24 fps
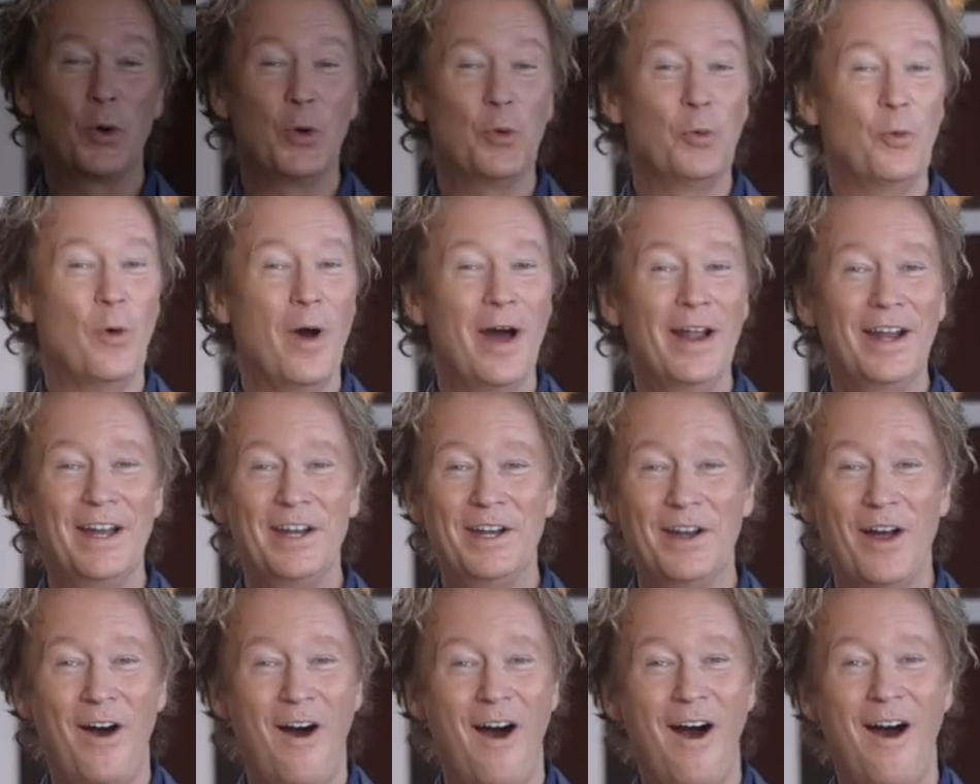What
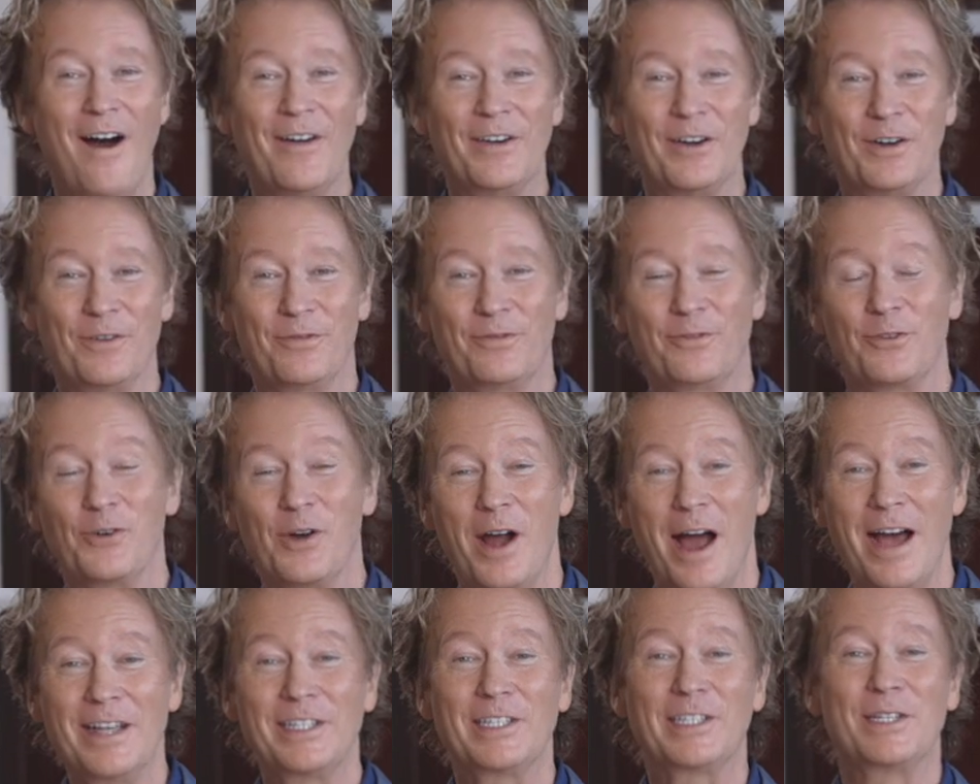an honor
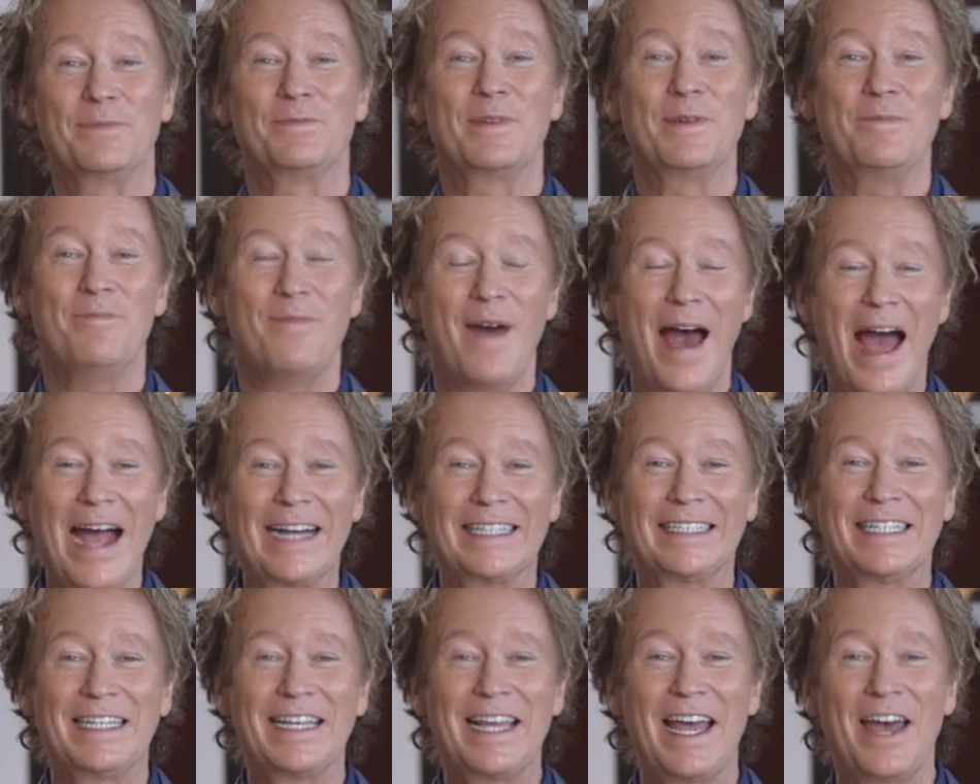for us to be
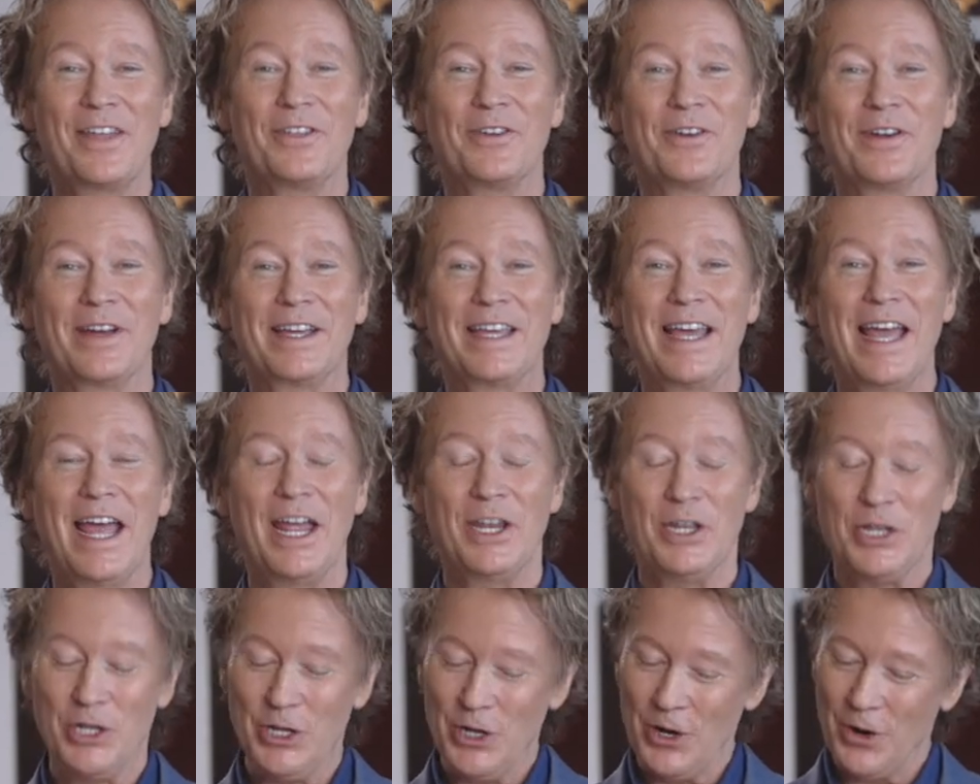back together
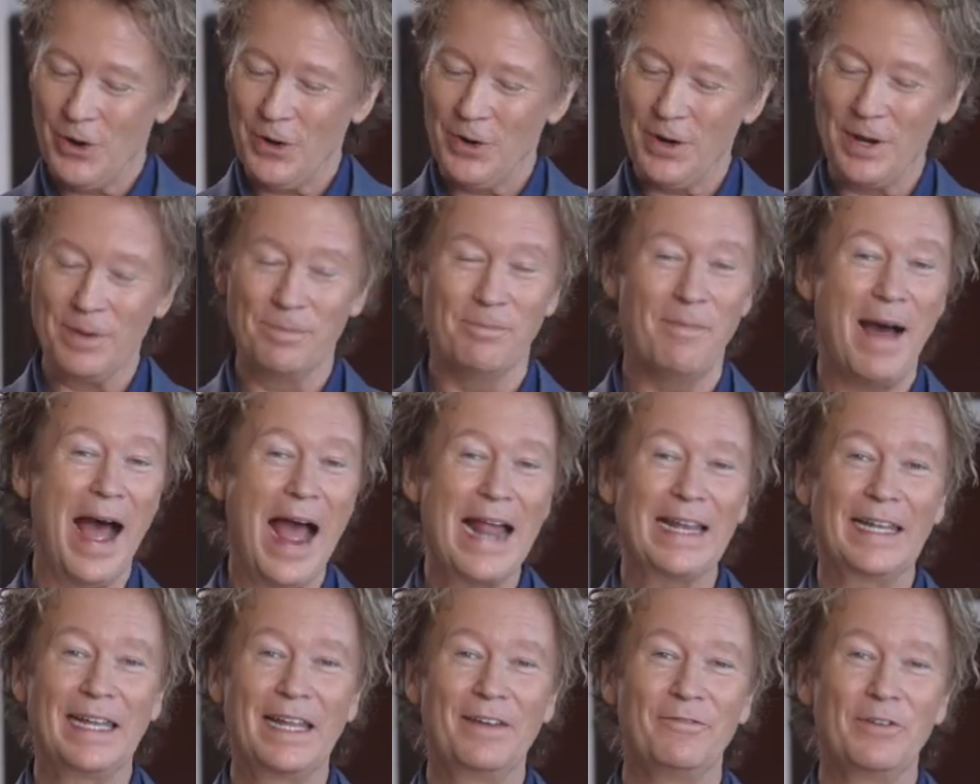again. You're in
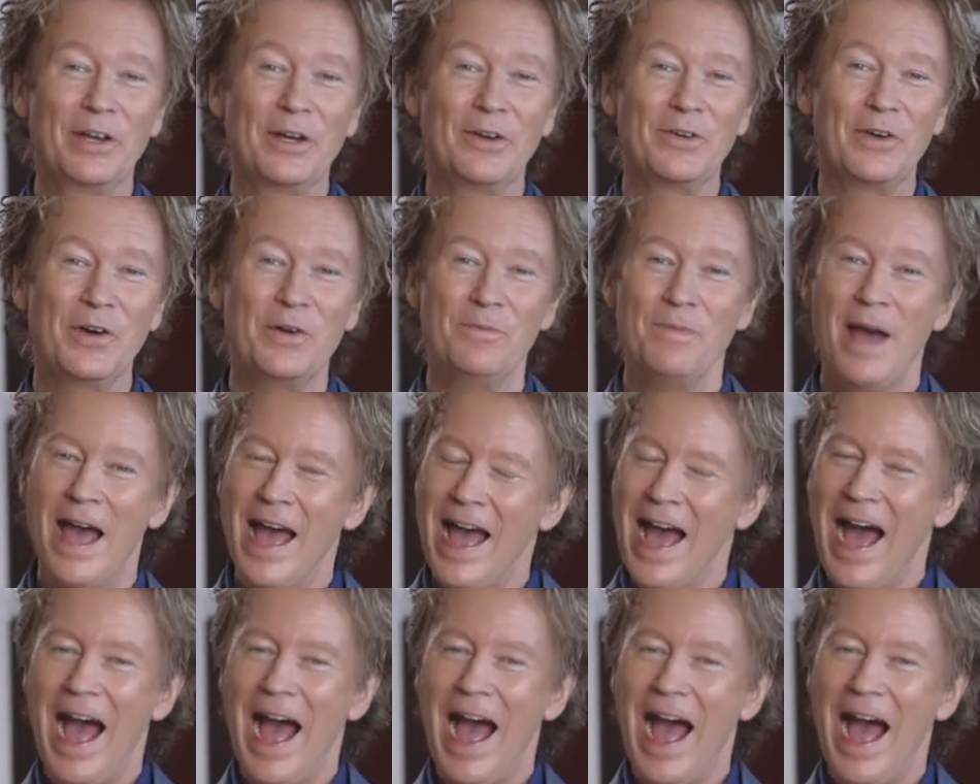my living room.